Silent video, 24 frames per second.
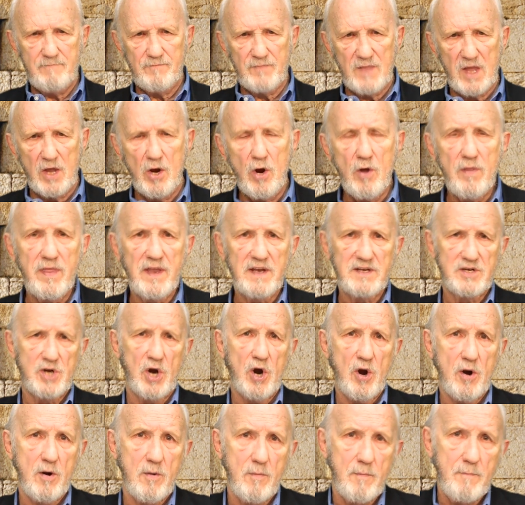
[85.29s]
You know, the
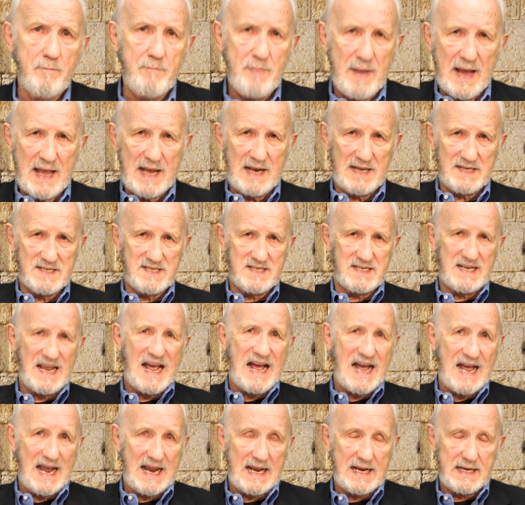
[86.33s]
term
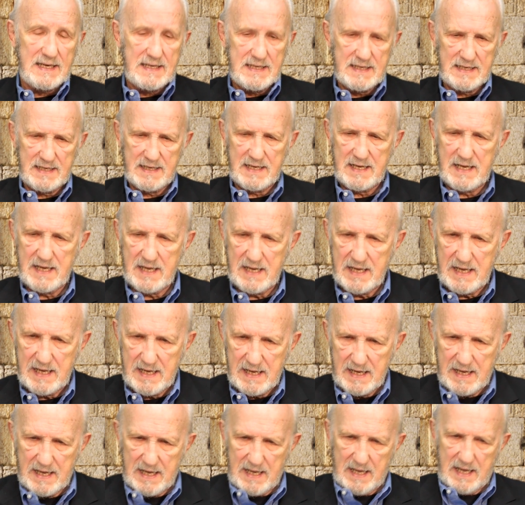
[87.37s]
Palestine
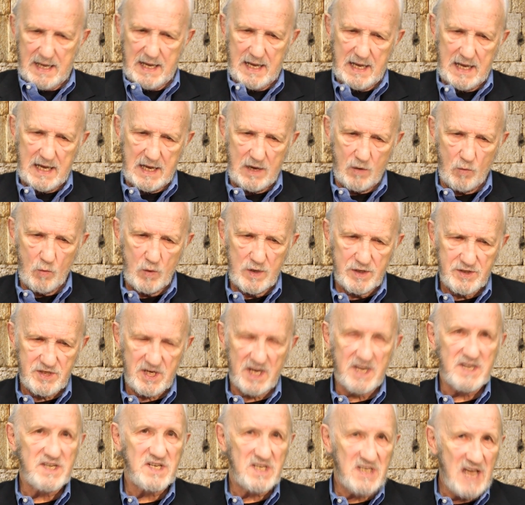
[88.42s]
was
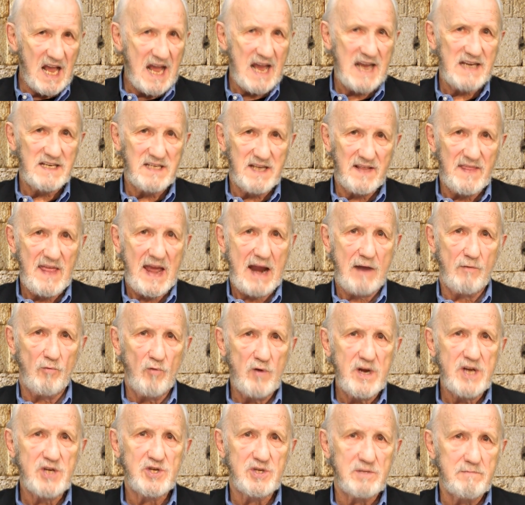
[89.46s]
assigned to that
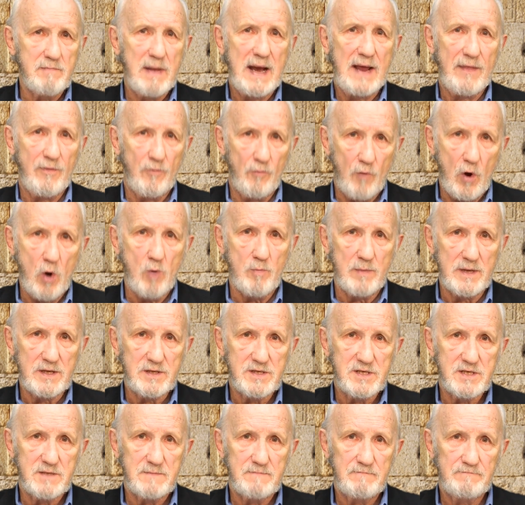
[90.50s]
region by the
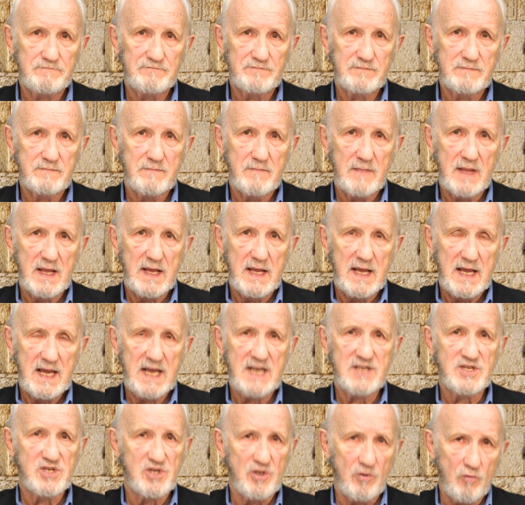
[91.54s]
Romans.
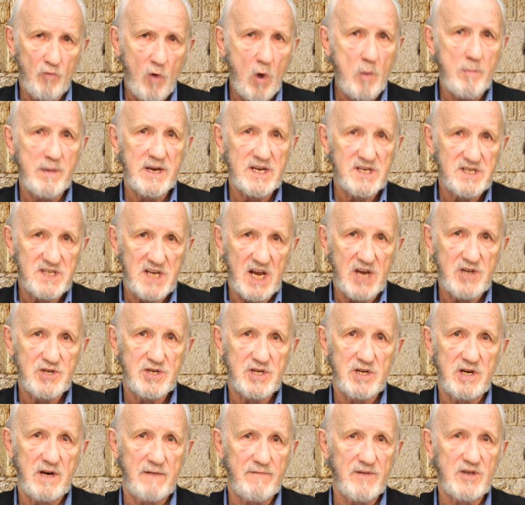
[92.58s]
It's the
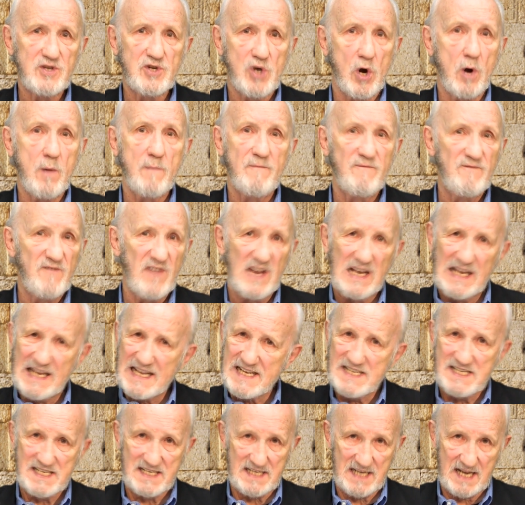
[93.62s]
Romanization of the term
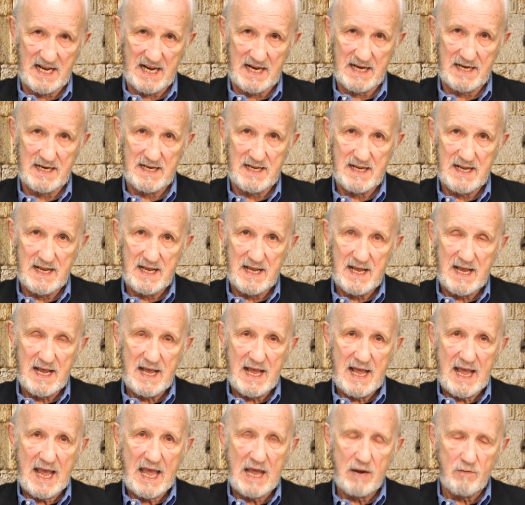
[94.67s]
Philistine,
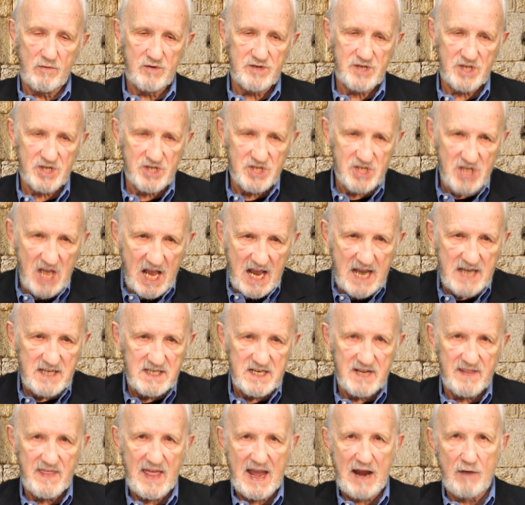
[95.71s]
and it was assigned
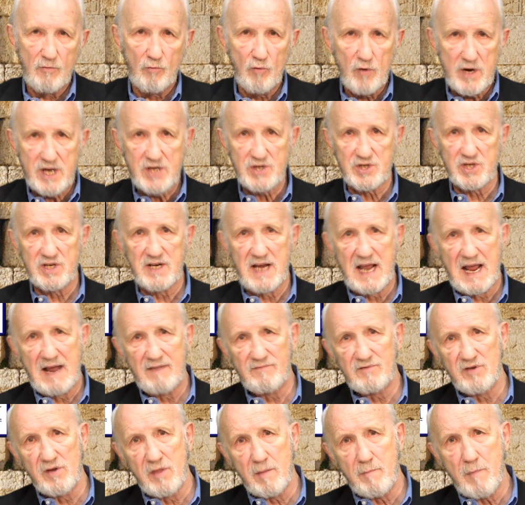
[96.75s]
to that region
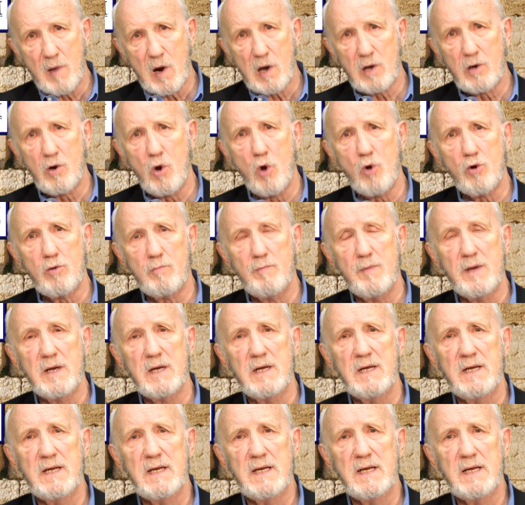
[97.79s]
after the Bar Kokhba